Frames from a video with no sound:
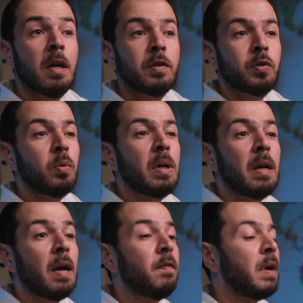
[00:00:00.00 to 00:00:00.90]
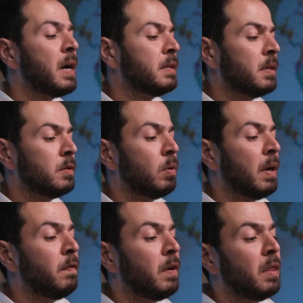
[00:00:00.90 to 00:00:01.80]
so you can have access to
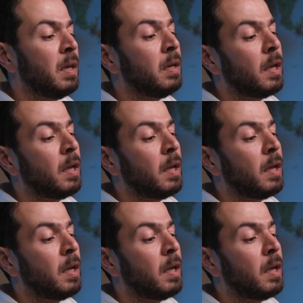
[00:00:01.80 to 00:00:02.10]
everything,